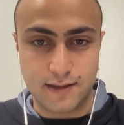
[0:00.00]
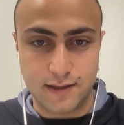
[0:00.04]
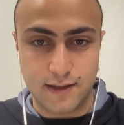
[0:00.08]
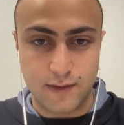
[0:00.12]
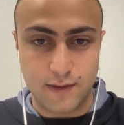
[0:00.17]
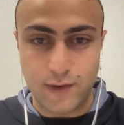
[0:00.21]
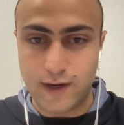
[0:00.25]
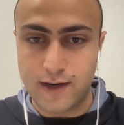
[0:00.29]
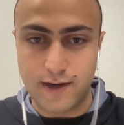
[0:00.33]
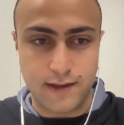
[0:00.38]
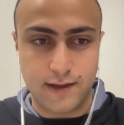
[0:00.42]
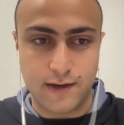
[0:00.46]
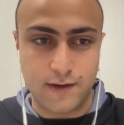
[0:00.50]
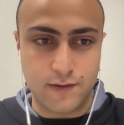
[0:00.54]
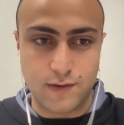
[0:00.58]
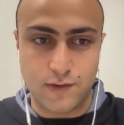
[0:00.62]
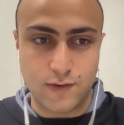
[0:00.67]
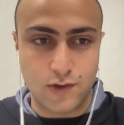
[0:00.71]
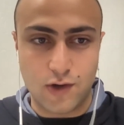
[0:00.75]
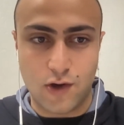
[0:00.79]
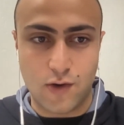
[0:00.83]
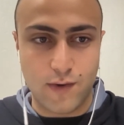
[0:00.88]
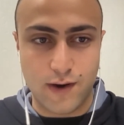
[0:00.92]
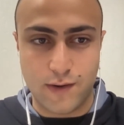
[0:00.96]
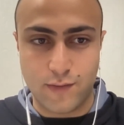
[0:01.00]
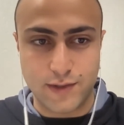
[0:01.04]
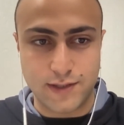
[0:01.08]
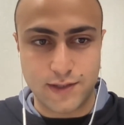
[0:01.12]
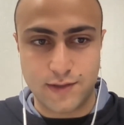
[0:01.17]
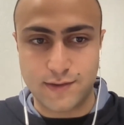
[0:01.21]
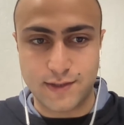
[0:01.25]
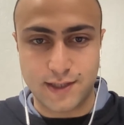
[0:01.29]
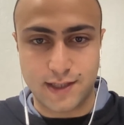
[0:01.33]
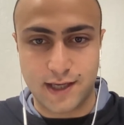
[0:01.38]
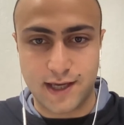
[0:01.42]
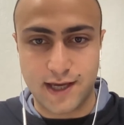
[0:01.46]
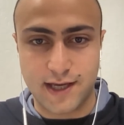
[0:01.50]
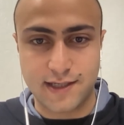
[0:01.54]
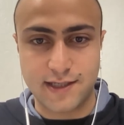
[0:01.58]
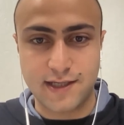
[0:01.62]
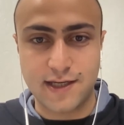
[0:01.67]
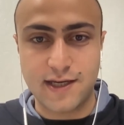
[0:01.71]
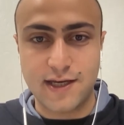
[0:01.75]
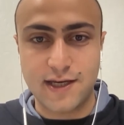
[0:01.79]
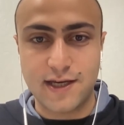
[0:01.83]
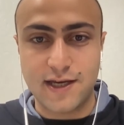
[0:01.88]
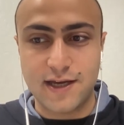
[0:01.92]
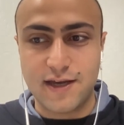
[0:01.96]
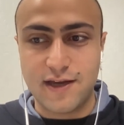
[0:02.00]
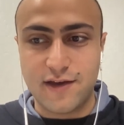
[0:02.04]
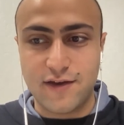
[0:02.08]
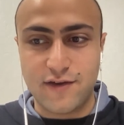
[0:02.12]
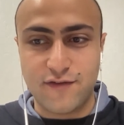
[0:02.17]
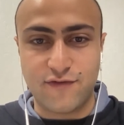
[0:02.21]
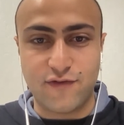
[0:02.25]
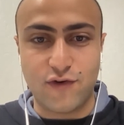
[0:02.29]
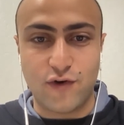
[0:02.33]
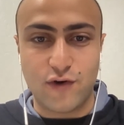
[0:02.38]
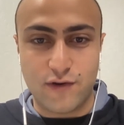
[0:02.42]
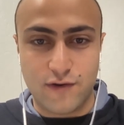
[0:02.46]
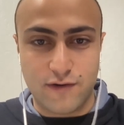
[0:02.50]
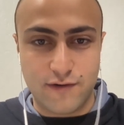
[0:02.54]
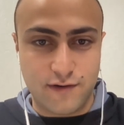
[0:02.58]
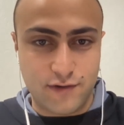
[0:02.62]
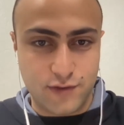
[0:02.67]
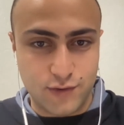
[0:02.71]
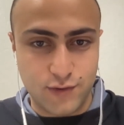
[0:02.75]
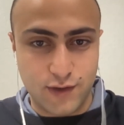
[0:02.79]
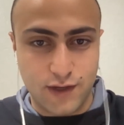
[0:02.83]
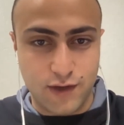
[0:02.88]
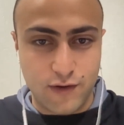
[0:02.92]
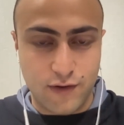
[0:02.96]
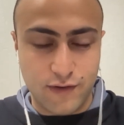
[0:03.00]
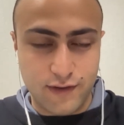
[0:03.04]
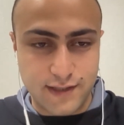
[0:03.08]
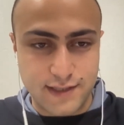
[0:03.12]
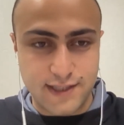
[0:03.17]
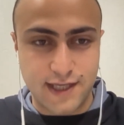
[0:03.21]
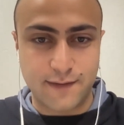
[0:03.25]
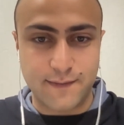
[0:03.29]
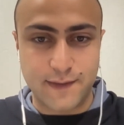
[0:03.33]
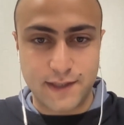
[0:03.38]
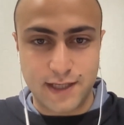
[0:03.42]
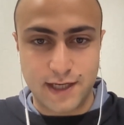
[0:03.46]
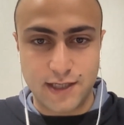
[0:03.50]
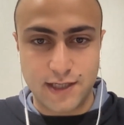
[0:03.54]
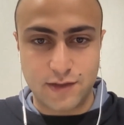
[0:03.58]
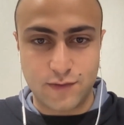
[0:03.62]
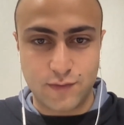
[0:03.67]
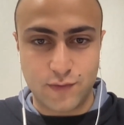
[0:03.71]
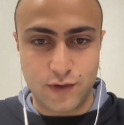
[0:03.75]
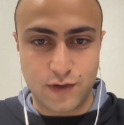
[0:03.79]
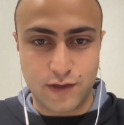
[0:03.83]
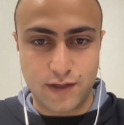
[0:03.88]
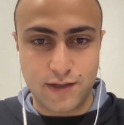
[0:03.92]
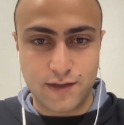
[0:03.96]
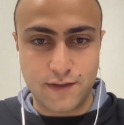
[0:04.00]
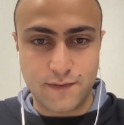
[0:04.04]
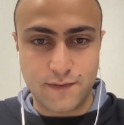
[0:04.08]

where no one was using yet, for doing all the segmentation work.